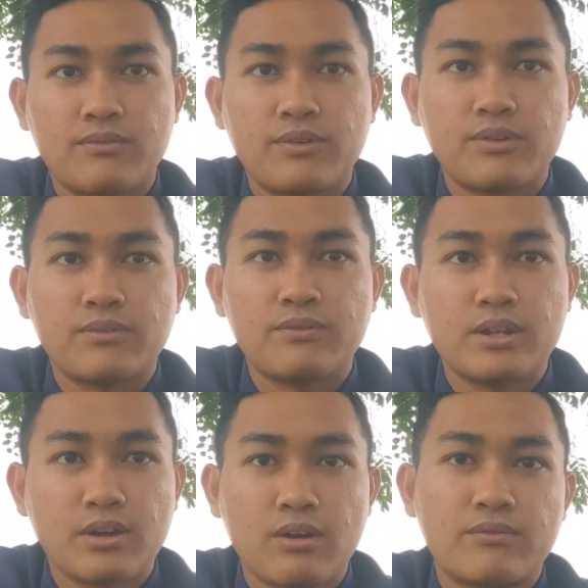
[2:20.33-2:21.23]
through
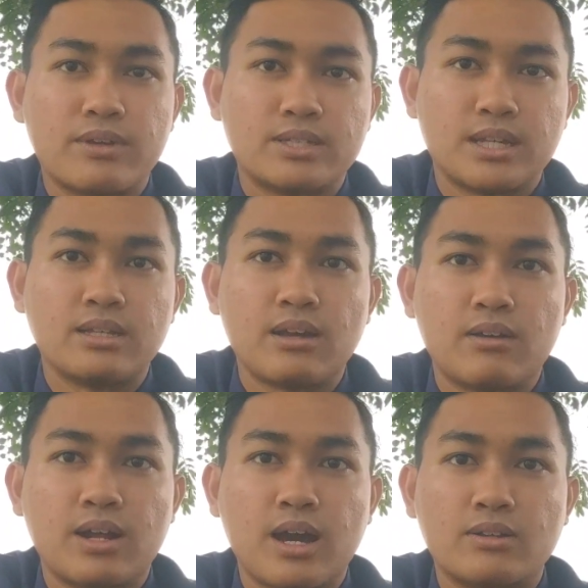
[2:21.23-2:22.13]
video conferencing
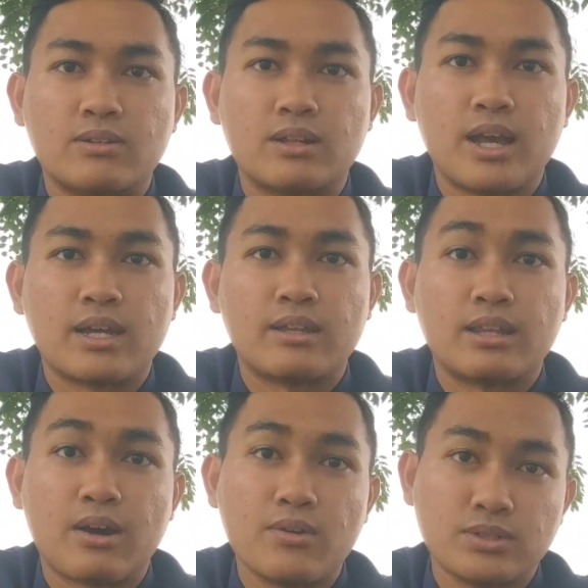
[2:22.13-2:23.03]
on how to collect
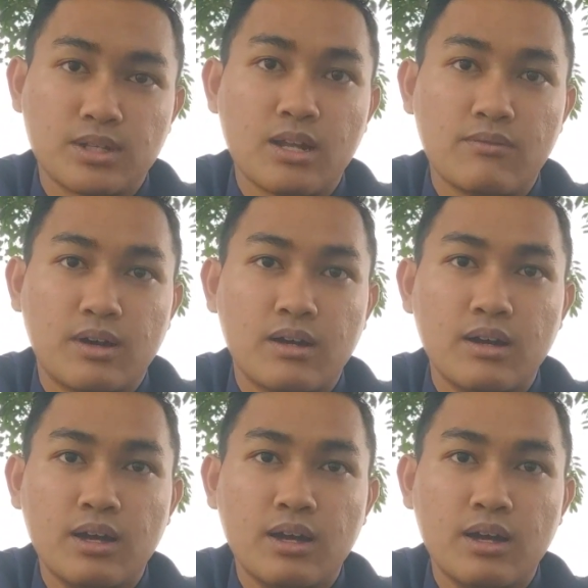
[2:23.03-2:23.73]
their own saliva